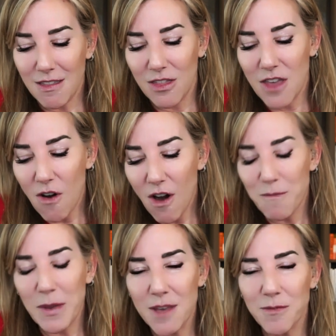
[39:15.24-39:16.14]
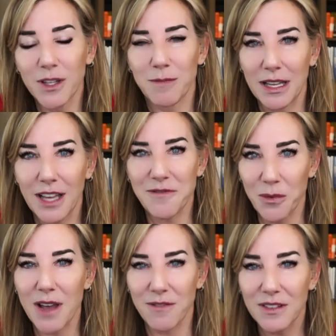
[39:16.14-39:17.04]
there are people in my life who
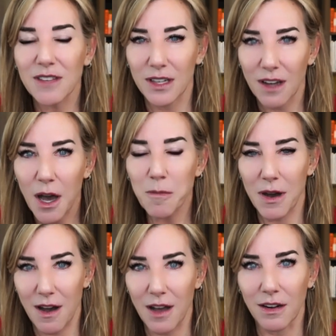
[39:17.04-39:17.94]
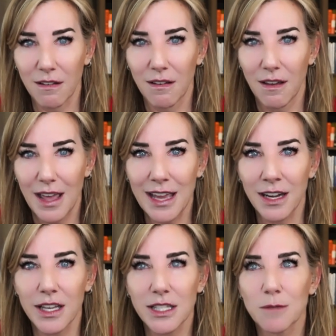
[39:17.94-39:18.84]
I've given up on.
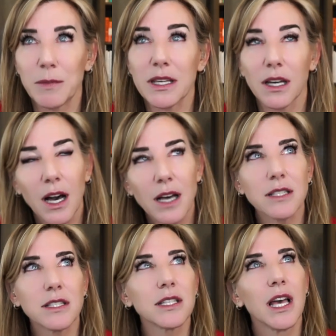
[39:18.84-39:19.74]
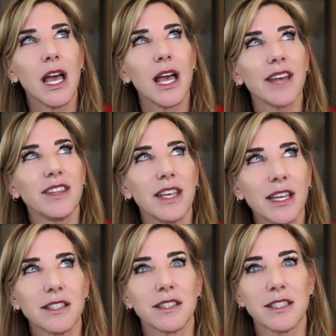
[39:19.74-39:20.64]
And it's because at the end of the